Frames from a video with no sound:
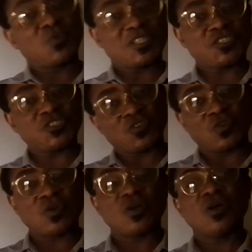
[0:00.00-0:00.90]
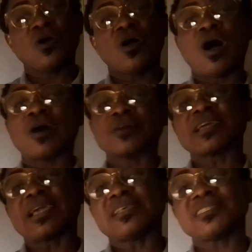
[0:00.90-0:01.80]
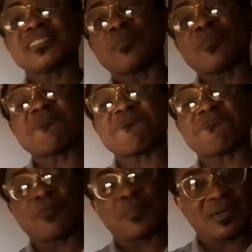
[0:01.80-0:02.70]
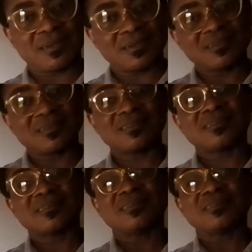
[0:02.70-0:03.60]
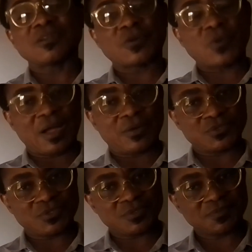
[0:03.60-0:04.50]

with you on a semi-formal ground.